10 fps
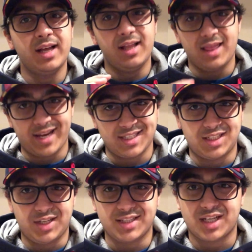Like I said to you
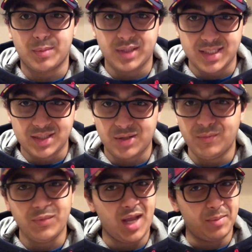guys a couple of days ago,
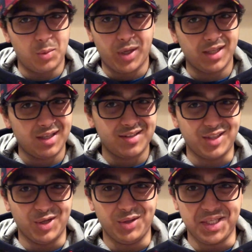I've been right a lot,
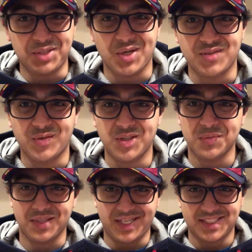in these transfer windows. But
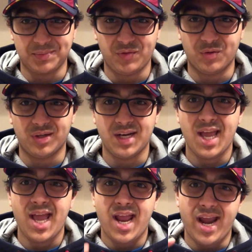like I said before,
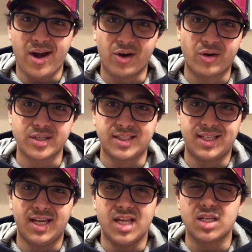Eric Garcia
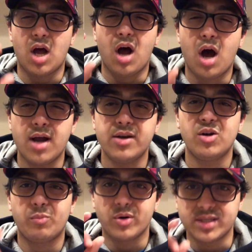is
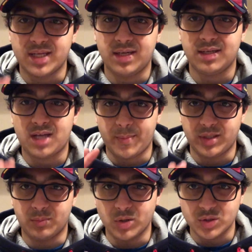100% coming to
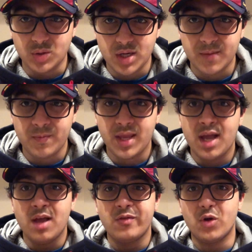Barcelona.
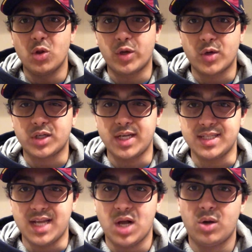The only question is
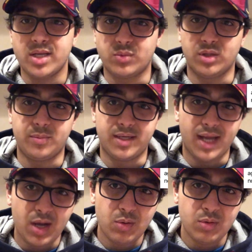now is will it be
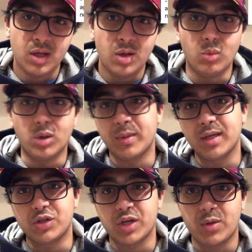now? Will it be in
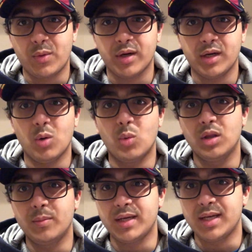January? Or will it
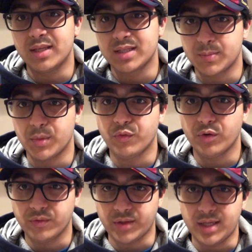be in the summer for
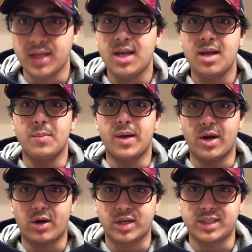free? But Eric
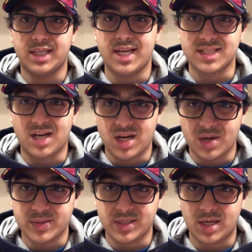Garcia is
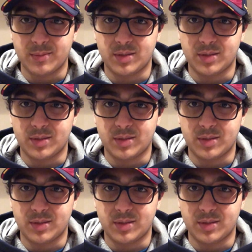100% coming to